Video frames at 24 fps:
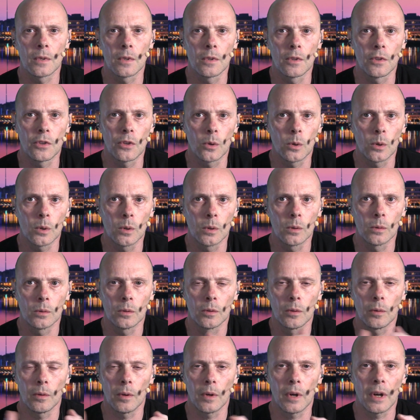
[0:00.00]
So
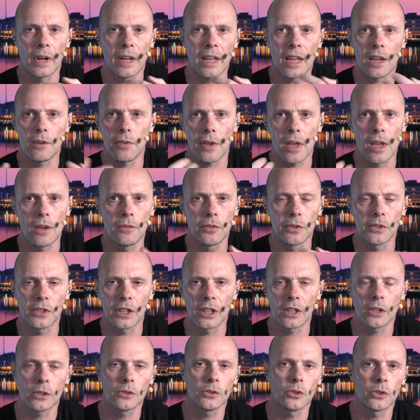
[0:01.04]
I have
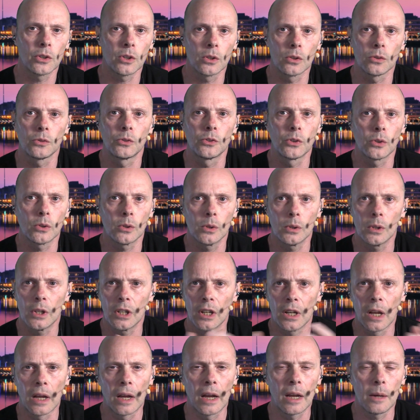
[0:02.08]
everything under control.
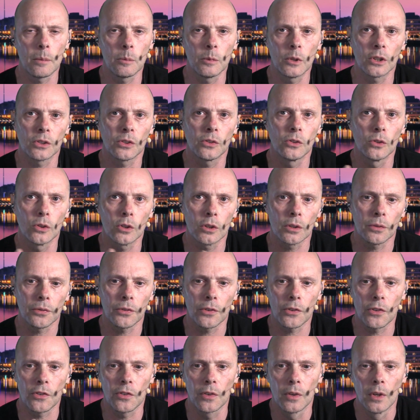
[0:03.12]
I'm not
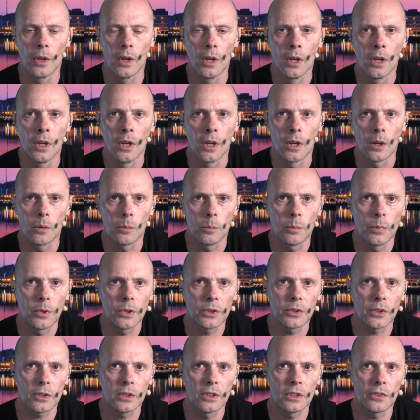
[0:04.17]
nervous,
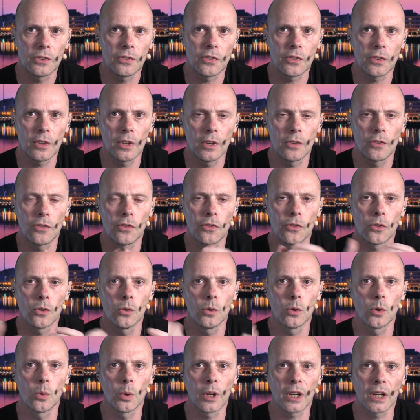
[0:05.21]
but it's
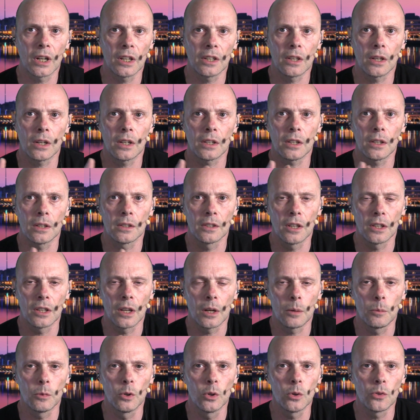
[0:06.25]
too quickly that
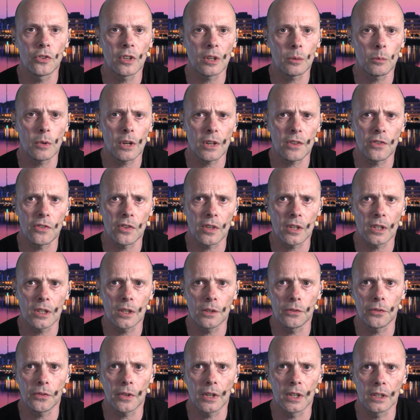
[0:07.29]
I'm losing
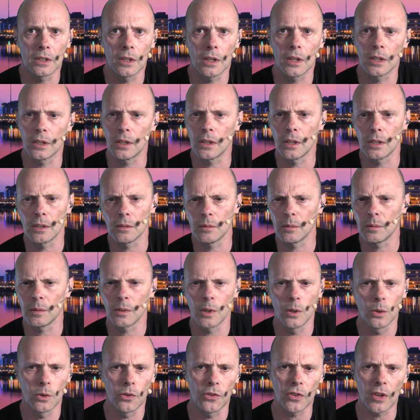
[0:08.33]
myself and
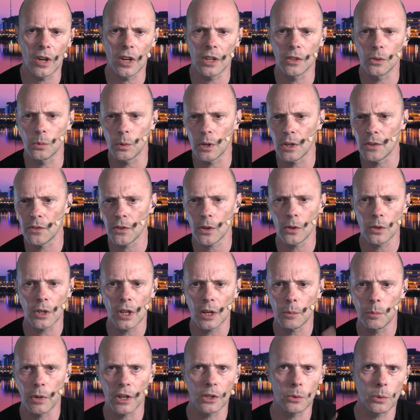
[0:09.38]
go sideways. Oh
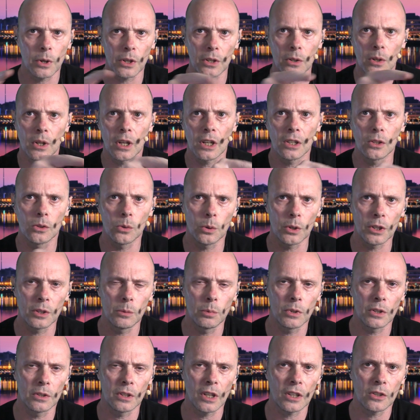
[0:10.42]
yeah, by the way, you can do
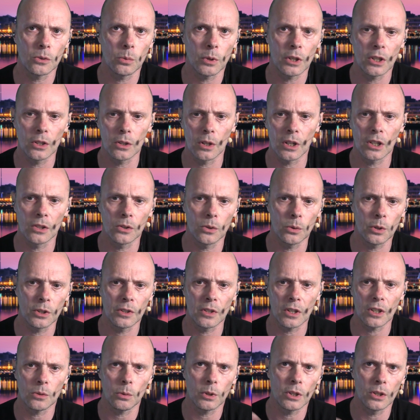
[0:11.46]
it that way, you can do it
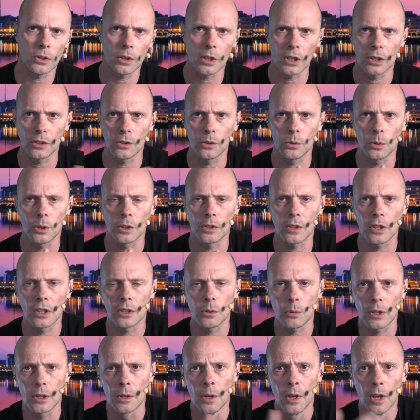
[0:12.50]
that way, you can do it
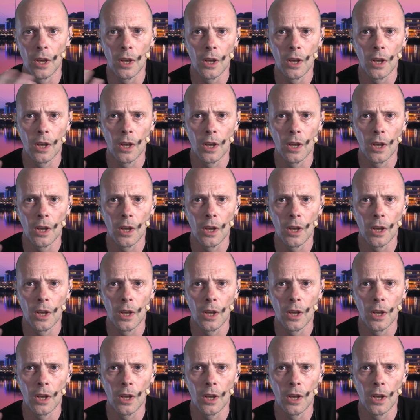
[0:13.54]
that way.